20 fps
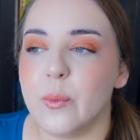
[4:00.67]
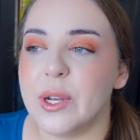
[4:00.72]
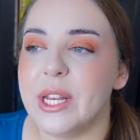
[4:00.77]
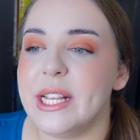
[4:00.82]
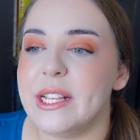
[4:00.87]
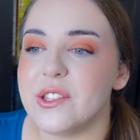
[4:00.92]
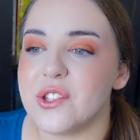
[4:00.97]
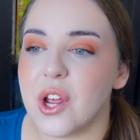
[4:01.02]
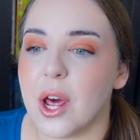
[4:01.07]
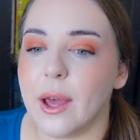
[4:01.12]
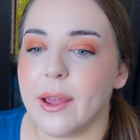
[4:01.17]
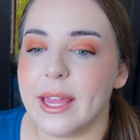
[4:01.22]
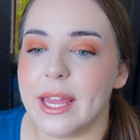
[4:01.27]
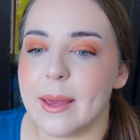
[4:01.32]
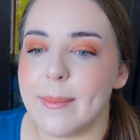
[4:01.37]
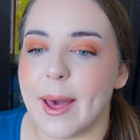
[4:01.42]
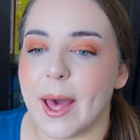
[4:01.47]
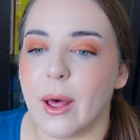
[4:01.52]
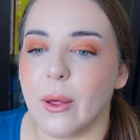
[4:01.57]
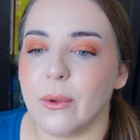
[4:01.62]
when he's talking
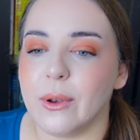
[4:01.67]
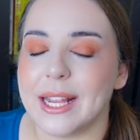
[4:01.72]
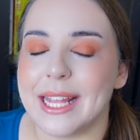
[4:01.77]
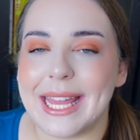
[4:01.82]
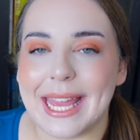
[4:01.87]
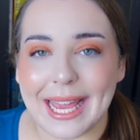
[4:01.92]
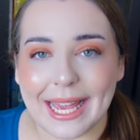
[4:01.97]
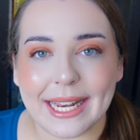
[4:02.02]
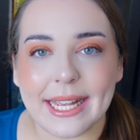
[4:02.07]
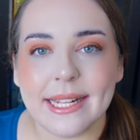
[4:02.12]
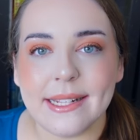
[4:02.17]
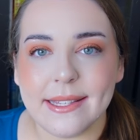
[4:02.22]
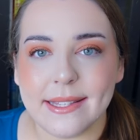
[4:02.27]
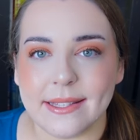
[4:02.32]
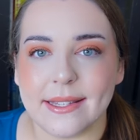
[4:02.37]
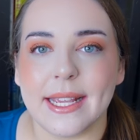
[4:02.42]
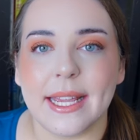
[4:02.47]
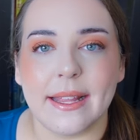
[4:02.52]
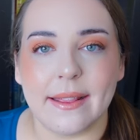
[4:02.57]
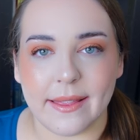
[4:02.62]
about
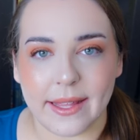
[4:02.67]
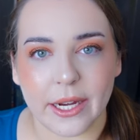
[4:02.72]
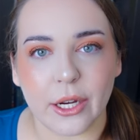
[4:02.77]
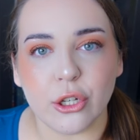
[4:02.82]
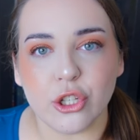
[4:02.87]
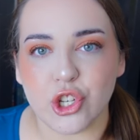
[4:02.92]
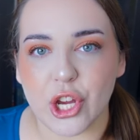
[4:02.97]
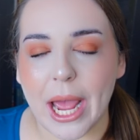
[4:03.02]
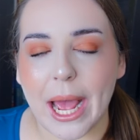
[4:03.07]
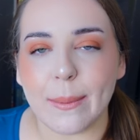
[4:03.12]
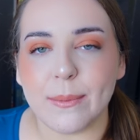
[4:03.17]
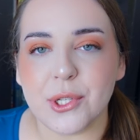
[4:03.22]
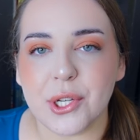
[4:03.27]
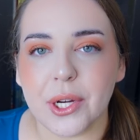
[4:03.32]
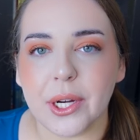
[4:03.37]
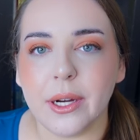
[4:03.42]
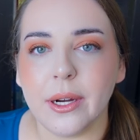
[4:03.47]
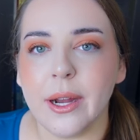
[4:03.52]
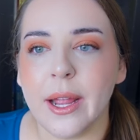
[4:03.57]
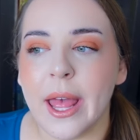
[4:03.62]
gannets in their
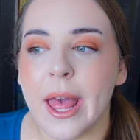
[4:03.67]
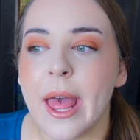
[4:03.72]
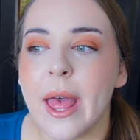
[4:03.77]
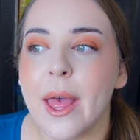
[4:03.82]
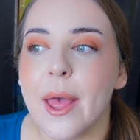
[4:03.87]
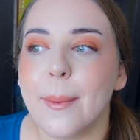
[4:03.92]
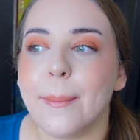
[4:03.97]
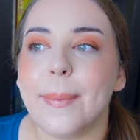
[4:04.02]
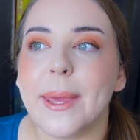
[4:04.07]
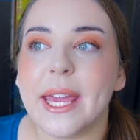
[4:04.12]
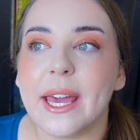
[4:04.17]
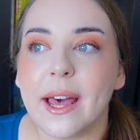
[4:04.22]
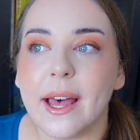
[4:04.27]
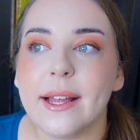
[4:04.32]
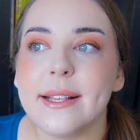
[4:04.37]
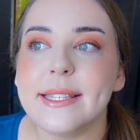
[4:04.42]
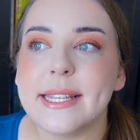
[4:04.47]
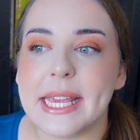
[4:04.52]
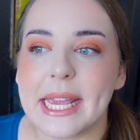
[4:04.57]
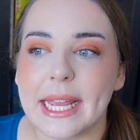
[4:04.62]
chapter,
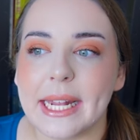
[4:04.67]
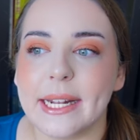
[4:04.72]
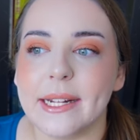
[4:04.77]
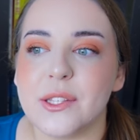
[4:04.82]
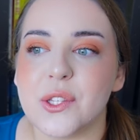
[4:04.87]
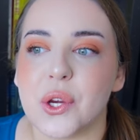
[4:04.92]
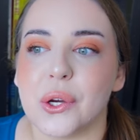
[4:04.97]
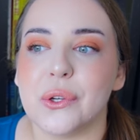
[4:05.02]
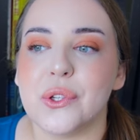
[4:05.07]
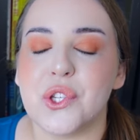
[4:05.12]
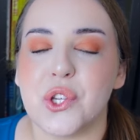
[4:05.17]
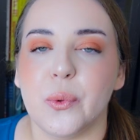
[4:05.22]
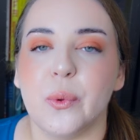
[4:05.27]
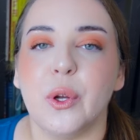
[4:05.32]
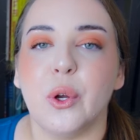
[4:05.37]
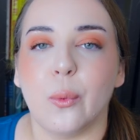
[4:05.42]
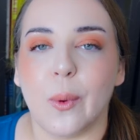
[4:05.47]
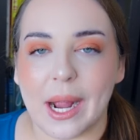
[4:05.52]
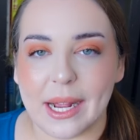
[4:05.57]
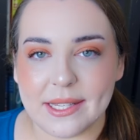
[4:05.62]
because gannets are so
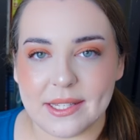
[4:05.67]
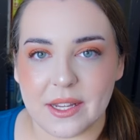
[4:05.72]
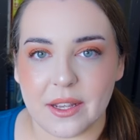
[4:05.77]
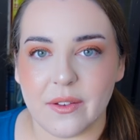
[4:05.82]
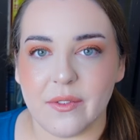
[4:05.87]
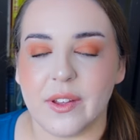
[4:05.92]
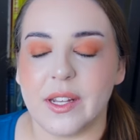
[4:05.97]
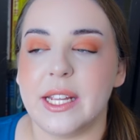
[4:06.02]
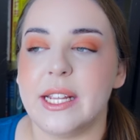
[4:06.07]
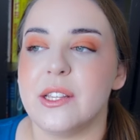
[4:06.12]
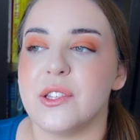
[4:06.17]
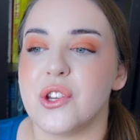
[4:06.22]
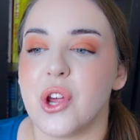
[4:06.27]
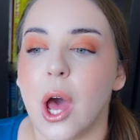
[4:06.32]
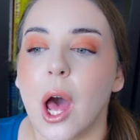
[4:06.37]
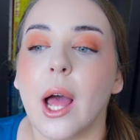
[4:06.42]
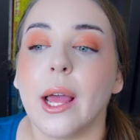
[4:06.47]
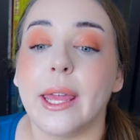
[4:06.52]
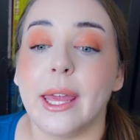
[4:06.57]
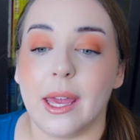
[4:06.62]
aggressive and he's
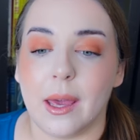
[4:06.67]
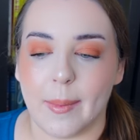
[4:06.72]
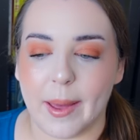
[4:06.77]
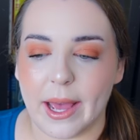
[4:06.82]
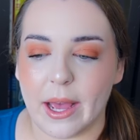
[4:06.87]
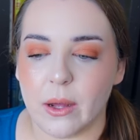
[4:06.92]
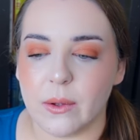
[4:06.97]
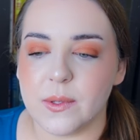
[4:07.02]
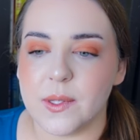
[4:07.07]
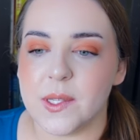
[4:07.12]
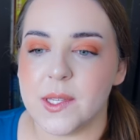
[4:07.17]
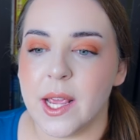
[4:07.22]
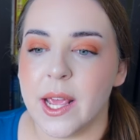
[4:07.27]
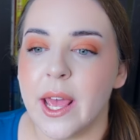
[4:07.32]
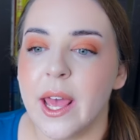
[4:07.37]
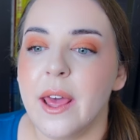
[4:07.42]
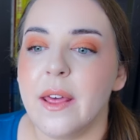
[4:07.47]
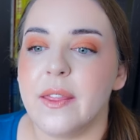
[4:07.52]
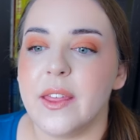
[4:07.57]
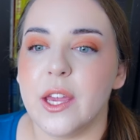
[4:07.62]
talking about
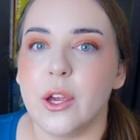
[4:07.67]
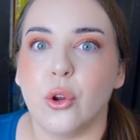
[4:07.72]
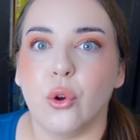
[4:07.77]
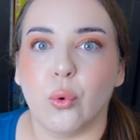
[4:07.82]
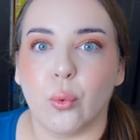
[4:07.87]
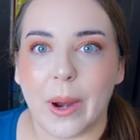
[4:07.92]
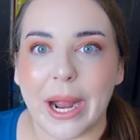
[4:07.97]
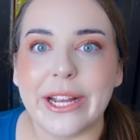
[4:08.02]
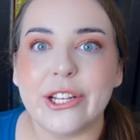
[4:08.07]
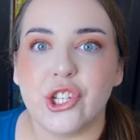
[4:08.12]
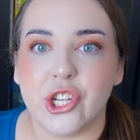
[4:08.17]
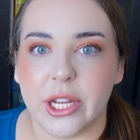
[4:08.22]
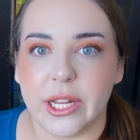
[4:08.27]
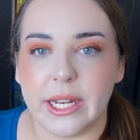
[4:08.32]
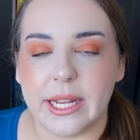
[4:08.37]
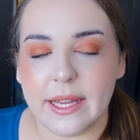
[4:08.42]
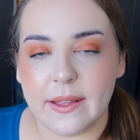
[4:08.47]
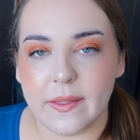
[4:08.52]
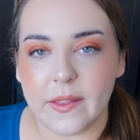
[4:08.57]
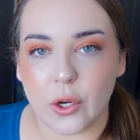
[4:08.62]
the
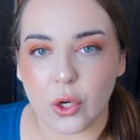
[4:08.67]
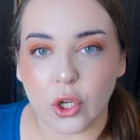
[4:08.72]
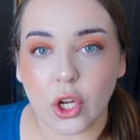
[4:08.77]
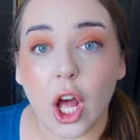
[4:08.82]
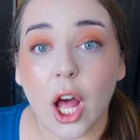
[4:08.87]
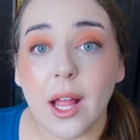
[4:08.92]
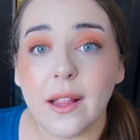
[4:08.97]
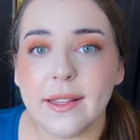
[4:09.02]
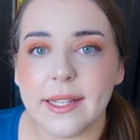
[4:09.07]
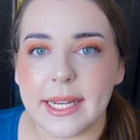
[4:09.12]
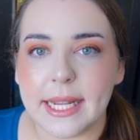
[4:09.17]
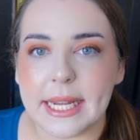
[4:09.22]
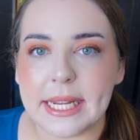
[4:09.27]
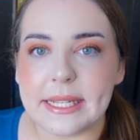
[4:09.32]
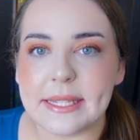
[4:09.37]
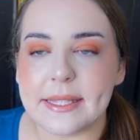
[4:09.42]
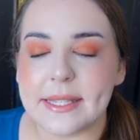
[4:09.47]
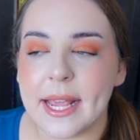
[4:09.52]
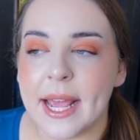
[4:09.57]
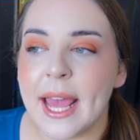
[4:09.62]
aggression in their
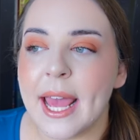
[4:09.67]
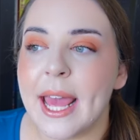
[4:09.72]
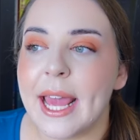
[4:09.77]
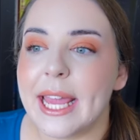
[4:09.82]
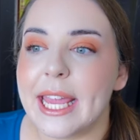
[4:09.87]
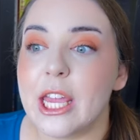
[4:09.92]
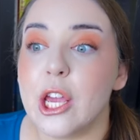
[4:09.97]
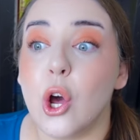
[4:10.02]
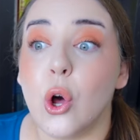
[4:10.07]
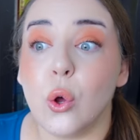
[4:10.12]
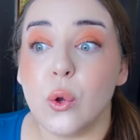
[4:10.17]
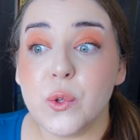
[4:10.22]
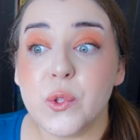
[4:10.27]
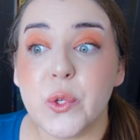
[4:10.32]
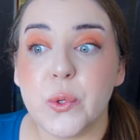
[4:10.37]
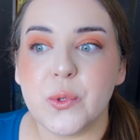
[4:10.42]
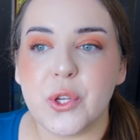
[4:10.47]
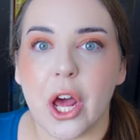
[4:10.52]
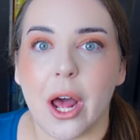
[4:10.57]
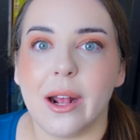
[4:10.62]
colonies, he
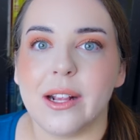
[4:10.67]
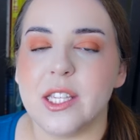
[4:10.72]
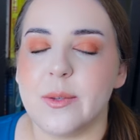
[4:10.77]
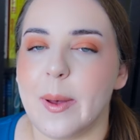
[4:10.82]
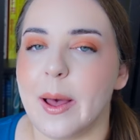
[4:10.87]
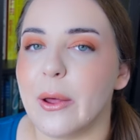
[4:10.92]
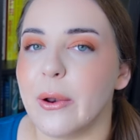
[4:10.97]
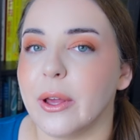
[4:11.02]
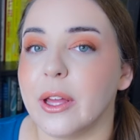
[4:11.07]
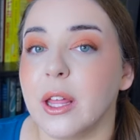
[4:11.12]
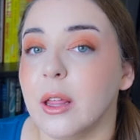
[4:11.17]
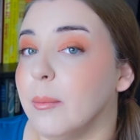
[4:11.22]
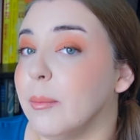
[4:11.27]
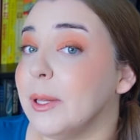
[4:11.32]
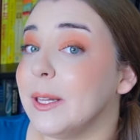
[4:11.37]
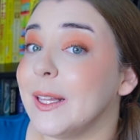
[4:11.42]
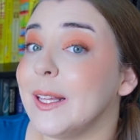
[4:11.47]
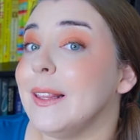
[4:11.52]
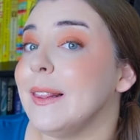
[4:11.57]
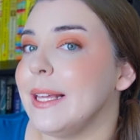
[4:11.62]
also talks about a
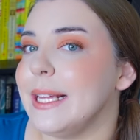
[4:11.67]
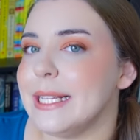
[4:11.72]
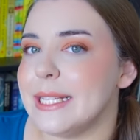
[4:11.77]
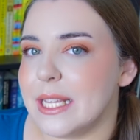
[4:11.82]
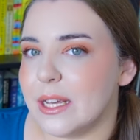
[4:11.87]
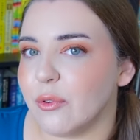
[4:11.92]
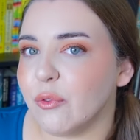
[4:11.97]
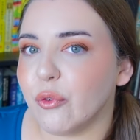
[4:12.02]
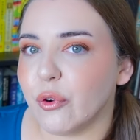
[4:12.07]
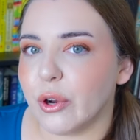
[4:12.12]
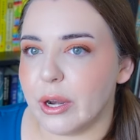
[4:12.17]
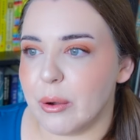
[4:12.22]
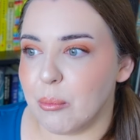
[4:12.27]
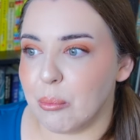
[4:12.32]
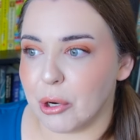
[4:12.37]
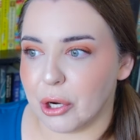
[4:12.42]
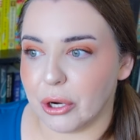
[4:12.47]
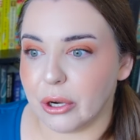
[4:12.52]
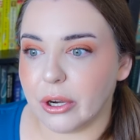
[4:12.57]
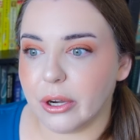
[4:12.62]
completely different
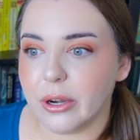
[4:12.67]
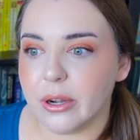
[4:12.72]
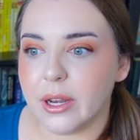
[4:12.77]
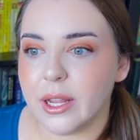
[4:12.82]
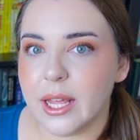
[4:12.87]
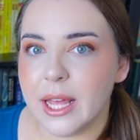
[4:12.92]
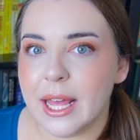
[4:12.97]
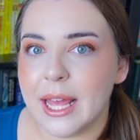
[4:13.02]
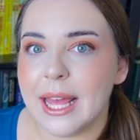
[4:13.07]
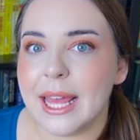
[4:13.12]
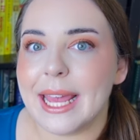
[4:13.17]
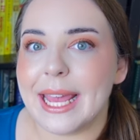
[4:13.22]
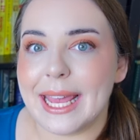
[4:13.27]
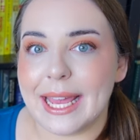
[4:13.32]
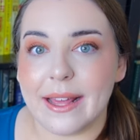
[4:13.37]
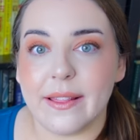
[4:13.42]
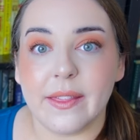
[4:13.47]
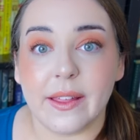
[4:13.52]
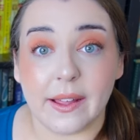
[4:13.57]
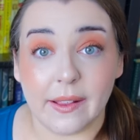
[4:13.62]
bird
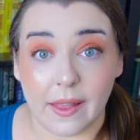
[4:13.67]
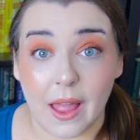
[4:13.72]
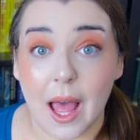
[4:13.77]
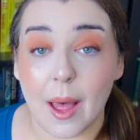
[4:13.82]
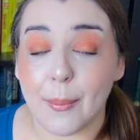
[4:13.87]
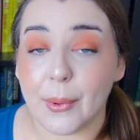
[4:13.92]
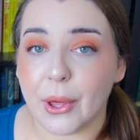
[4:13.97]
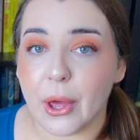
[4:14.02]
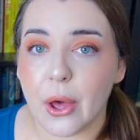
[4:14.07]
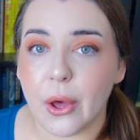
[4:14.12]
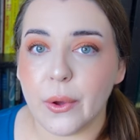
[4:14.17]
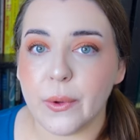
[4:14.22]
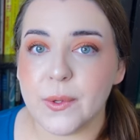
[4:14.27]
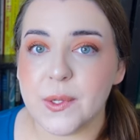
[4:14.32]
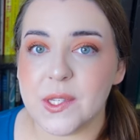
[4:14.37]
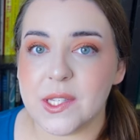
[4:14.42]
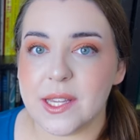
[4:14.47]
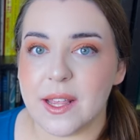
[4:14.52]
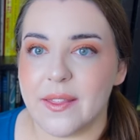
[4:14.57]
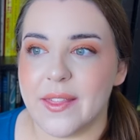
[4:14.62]
in the
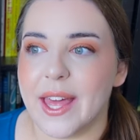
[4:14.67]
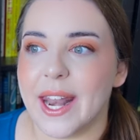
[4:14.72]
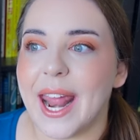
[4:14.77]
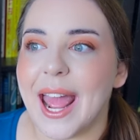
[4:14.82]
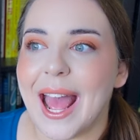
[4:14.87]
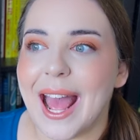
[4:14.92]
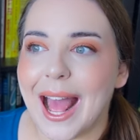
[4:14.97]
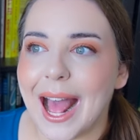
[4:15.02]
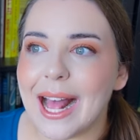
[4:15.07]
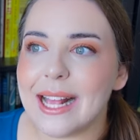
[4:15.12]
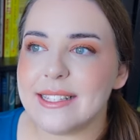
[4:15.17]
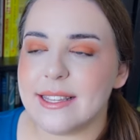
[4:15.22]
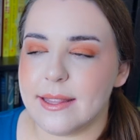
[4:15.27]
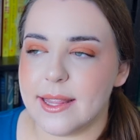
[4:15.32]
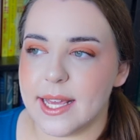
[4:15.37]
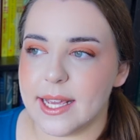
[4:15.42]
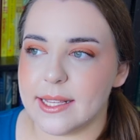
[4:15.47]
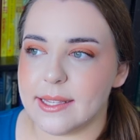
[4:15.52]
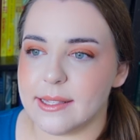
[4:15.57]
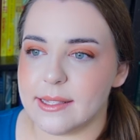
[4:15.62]
Galapagos that has
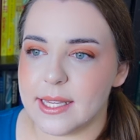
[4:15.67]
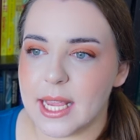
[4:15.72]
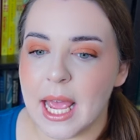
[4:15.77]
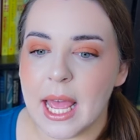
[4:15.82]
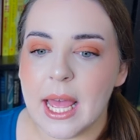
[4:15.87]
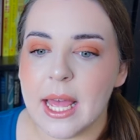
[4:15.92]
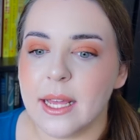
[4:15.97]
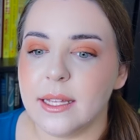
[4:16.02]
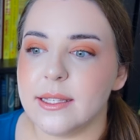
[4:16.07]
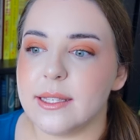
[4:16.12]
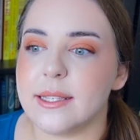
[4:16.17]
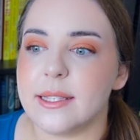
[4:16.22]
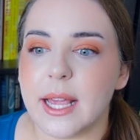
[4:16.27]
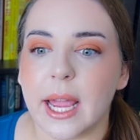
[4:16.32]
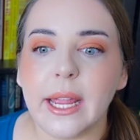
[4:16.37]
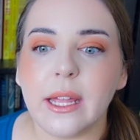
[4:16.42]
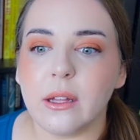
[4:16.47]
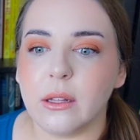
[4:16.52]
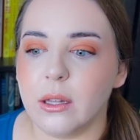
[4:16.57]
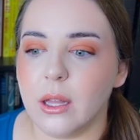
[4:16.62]
this
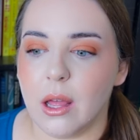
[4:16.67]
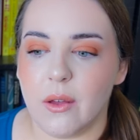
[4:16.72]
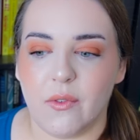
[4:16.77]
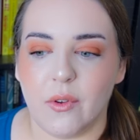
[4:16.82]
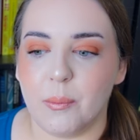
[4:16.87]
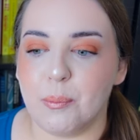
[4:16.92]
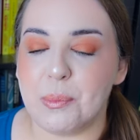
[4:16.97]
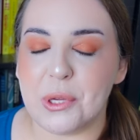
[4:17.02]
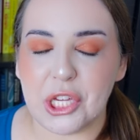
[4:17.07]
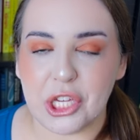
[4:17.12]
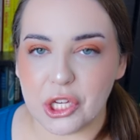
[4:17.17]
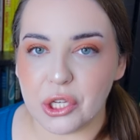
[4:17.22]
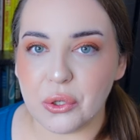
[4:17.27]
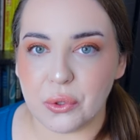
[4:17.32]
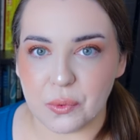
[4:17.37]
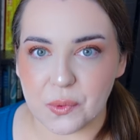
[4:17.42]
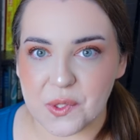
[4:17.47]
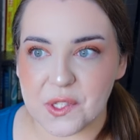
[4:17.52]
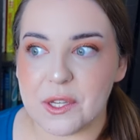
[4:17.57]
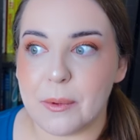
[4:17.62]
cycle of
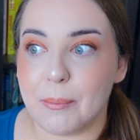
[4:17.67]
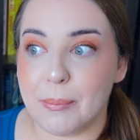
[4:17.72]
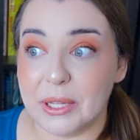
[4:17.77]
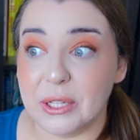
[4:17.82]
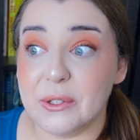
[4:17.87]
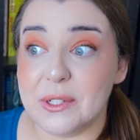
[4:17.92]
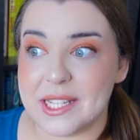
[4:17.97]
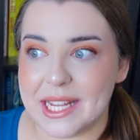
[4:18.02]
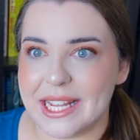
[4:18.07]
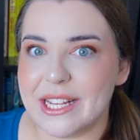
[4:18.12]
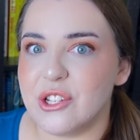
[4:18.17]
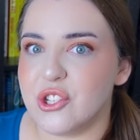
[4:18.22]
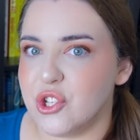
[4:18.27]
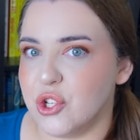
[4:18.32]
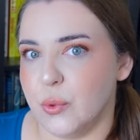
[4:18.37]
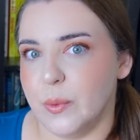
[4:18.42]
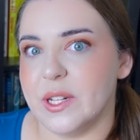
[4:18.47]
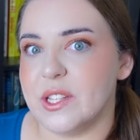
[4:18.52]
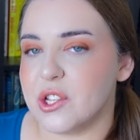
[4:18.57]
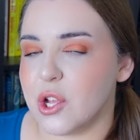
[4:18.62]
abuse built
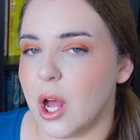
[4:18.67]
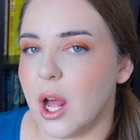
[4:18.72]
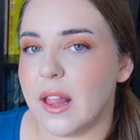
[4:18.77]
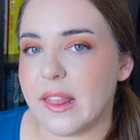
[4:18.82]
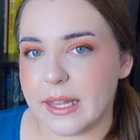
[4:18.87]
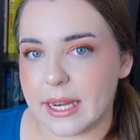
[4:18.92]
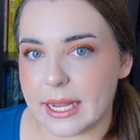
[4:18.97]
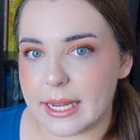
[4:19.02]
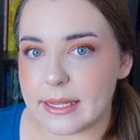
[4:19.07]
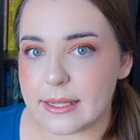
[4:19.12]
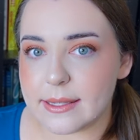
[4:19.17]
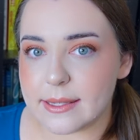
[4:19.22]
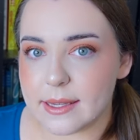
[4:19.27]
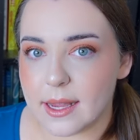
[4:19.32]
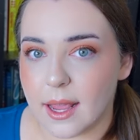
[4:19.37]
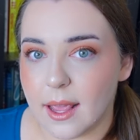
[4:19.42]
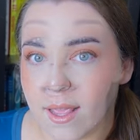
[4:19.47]
into its colonies.